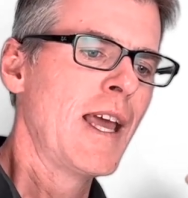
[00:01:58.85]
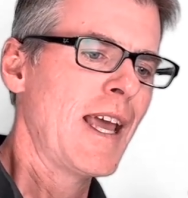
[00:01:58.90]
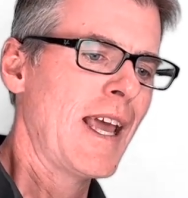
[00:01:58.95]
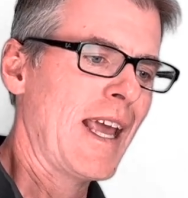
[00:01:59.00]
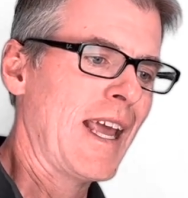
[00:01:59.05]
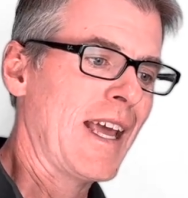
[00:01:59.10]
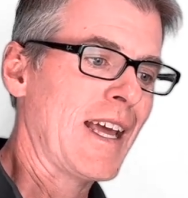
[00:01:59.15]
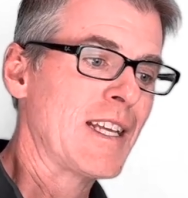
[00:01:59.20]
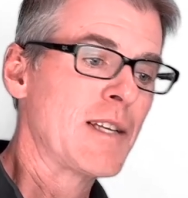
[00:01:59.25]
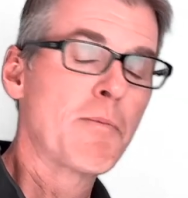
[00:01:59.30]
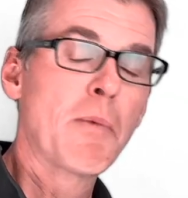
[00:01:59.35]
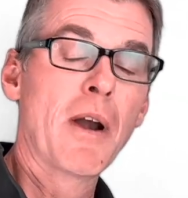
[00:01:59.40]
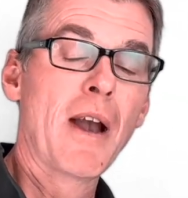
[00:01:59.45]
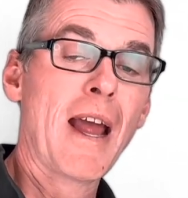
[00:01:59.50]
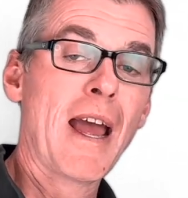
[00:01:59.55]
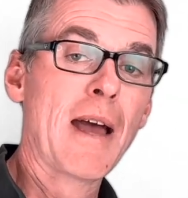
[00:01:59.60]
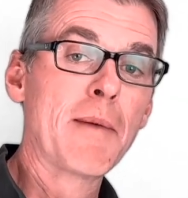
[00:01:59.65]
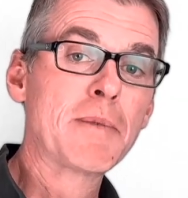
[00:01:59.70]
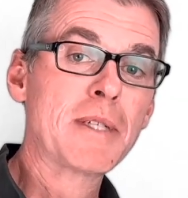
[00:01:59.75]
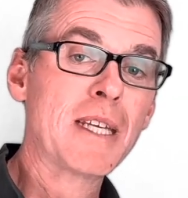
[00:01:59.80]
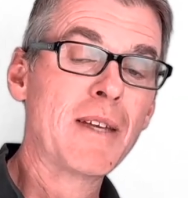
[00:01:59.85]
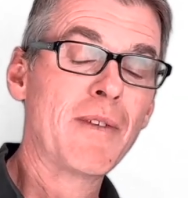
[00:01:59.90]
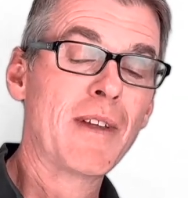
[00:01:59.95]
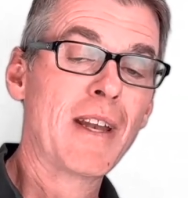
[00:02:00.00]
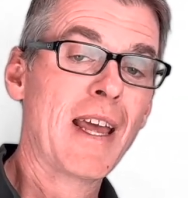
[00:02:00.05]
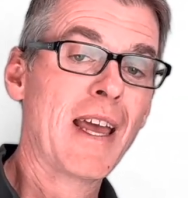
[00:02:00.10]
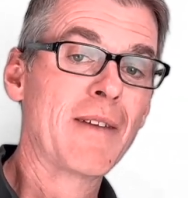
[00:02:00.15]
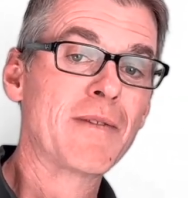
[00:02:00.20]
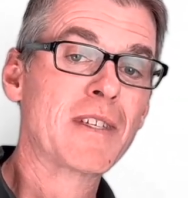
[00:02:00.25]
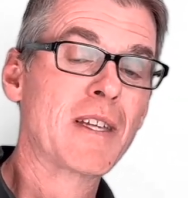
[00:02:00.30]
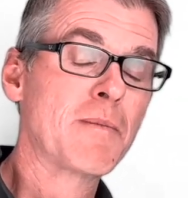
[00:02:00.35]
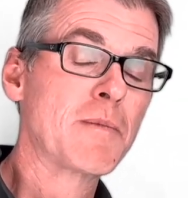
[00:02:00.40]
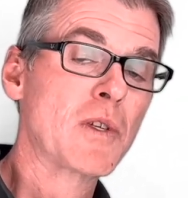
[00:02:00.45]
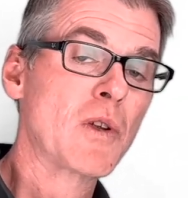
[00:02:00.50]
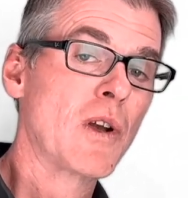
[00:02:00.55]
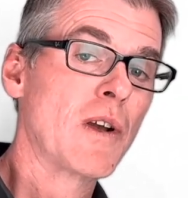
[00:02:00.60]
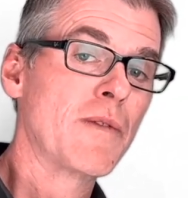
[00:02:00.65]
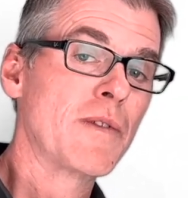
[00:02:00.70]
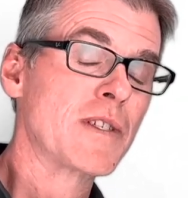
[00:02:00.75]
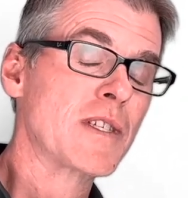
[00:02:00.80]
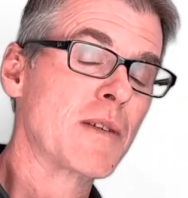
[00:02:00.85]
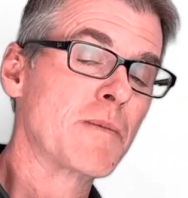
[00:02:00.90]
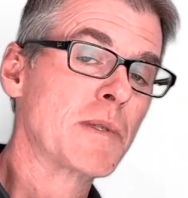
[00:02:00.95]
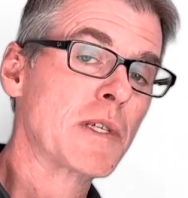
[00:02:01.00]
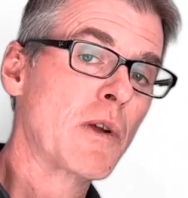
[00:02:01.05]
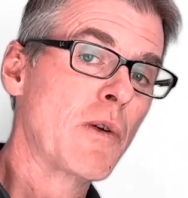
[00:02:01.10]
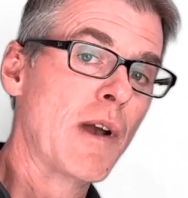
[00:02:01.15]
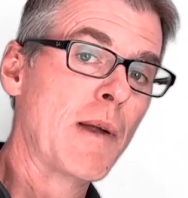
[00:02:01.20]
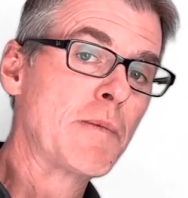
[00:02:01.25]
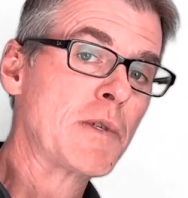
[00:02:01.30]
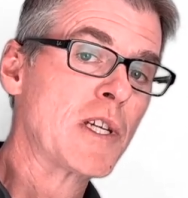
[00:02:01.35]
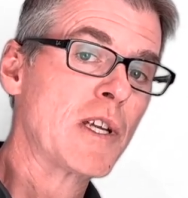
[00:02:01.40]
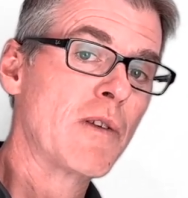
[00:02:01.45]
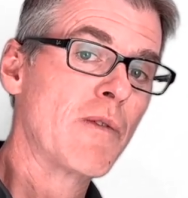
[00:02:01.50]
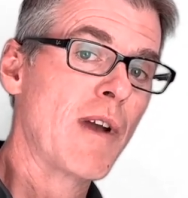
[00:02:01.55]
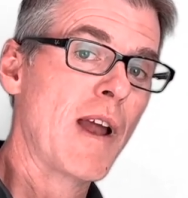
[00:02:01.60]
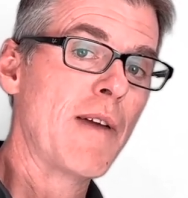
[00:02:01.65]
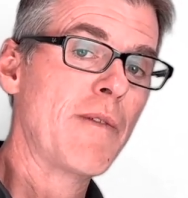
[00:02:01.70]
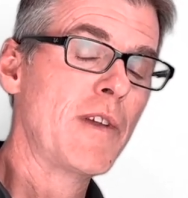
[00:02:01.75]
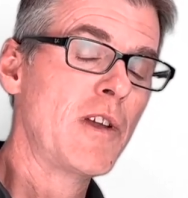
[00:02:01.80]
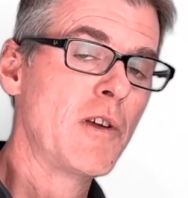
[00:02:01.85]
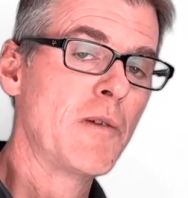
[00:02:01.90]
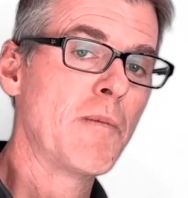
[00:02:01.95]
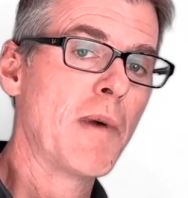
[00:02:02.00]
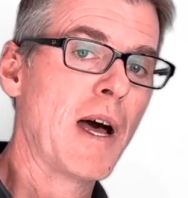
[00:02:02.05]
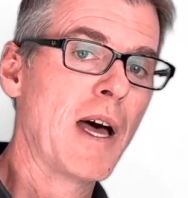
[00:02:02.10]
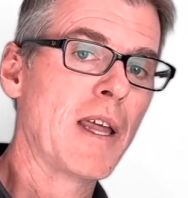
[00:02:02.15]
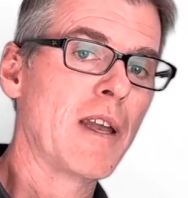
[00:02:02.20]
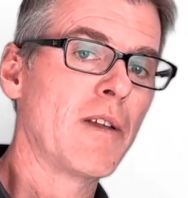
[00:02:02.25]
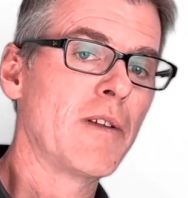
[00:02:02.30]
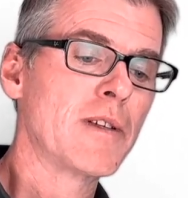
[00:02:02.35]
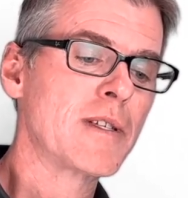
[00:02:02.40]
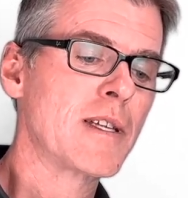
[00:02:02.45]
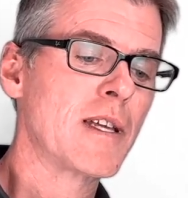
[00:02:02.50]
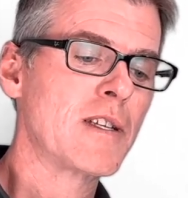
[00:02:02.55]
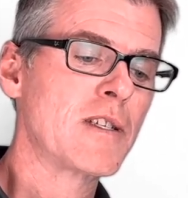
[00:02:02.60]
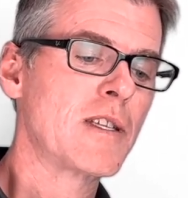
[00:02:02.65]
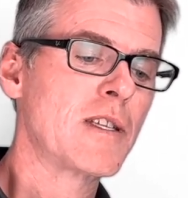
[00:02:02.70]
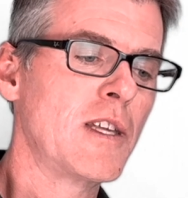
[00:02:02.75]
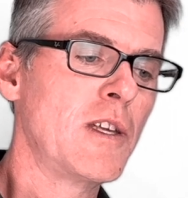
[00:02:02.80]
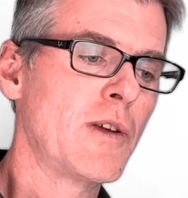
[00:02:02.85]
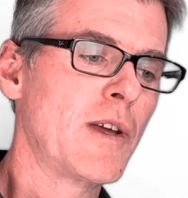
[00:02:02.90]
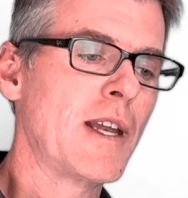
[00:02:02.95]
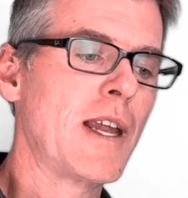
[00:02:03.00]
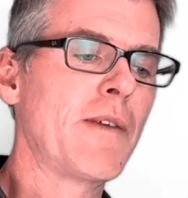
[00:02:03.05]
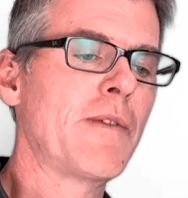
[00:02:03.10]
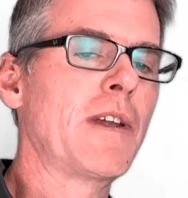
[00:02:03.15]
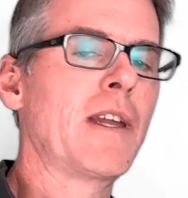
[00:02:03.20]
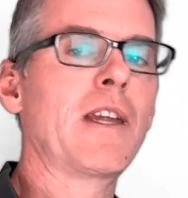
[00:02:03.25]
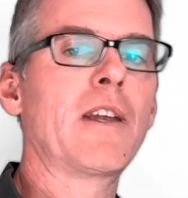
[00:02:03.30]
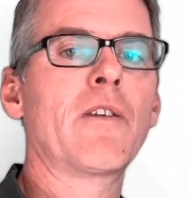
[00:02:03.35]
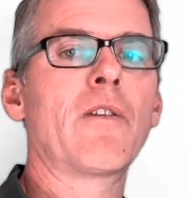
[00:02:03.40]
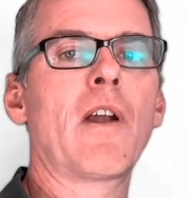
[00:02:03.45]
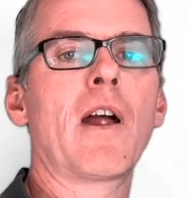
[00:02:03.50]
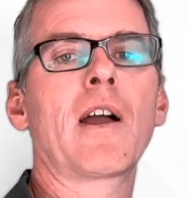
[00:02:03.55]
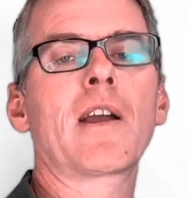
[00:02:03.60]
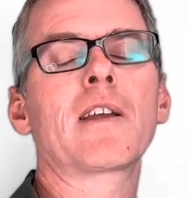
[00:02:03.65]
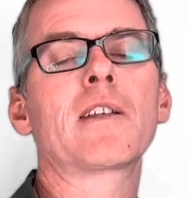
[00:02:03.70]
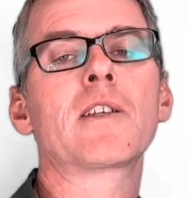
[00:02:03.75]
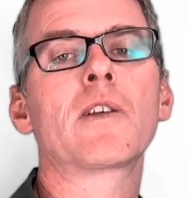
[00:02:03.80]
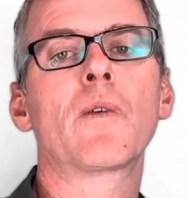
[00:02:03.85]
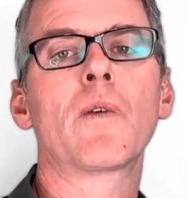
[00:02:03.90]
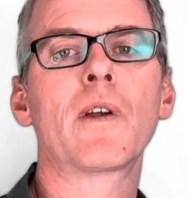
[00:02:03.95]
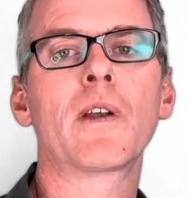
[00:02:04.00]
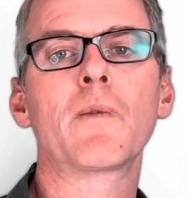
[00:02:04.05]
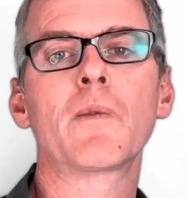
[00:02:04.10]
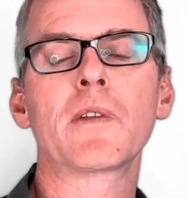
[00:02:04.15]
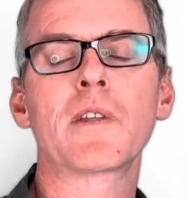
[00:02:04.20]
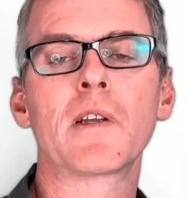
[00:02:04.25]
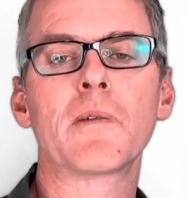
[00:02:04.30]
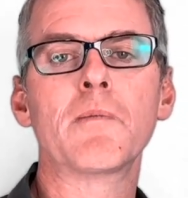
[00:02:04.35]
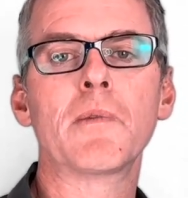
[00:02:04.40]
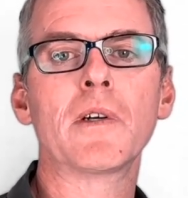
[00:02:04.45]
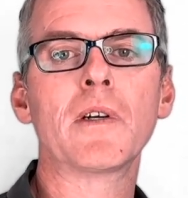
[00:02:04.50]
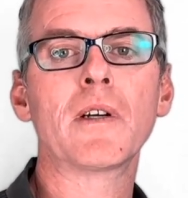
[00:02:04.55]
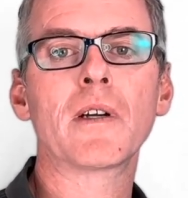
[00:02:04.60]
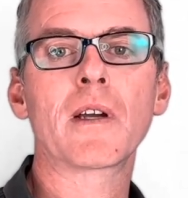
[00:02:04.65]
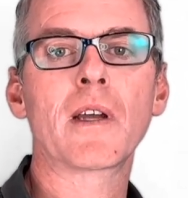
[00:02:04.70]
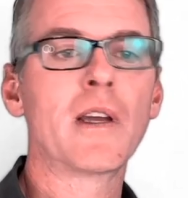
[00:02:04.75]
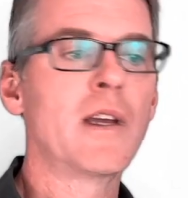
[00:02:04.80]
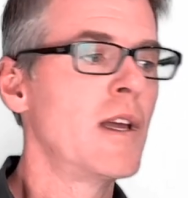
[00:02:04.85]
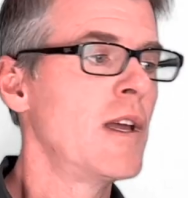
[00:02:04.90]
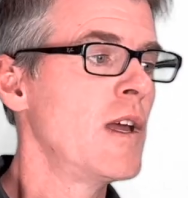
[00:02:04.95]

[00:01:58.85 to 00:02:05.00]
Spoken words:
and perhaps even have some sort of a subscription revenue model such can have an interrogatory with their book?